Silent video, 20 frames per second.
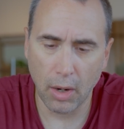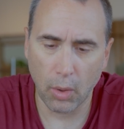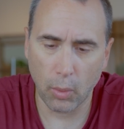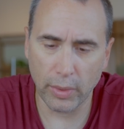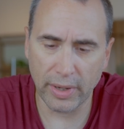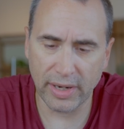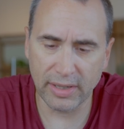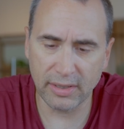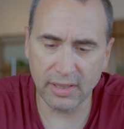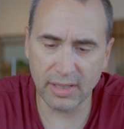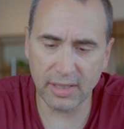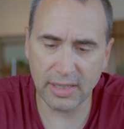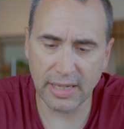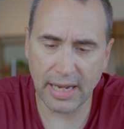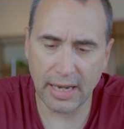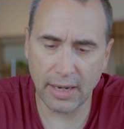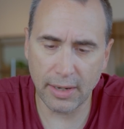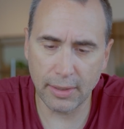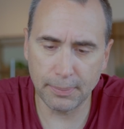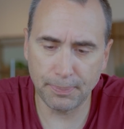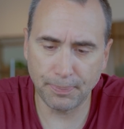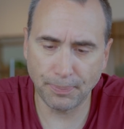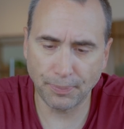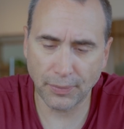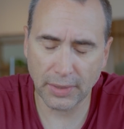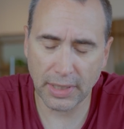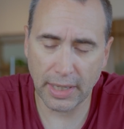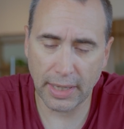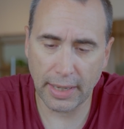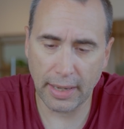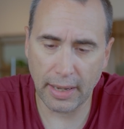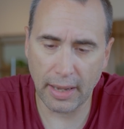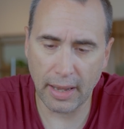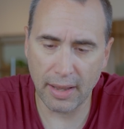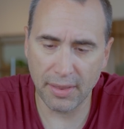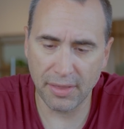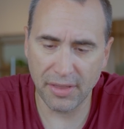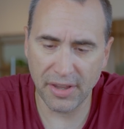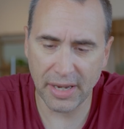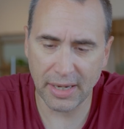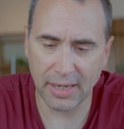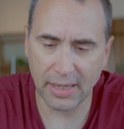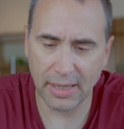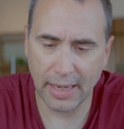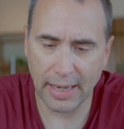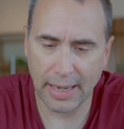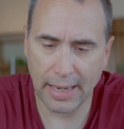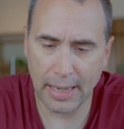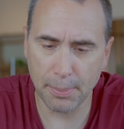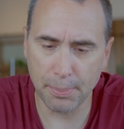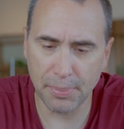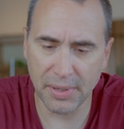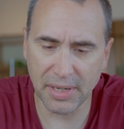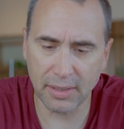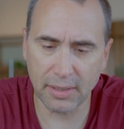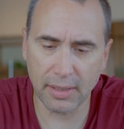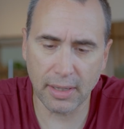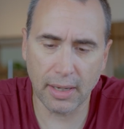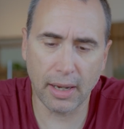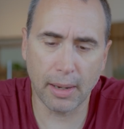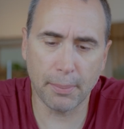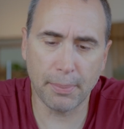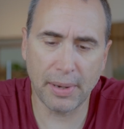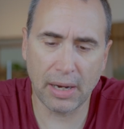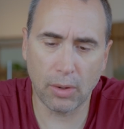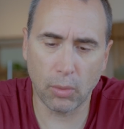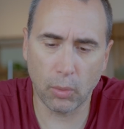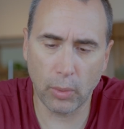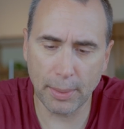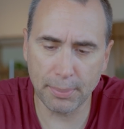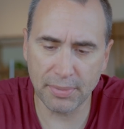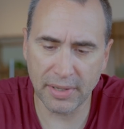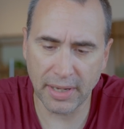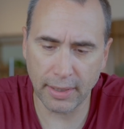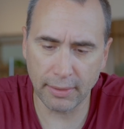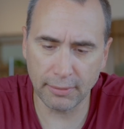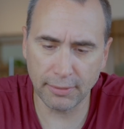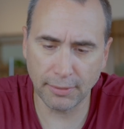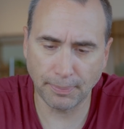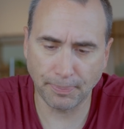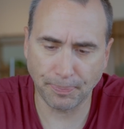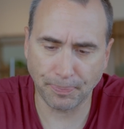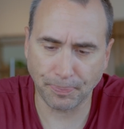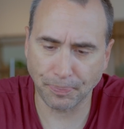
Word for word: When I sit down and think a bit about web dev,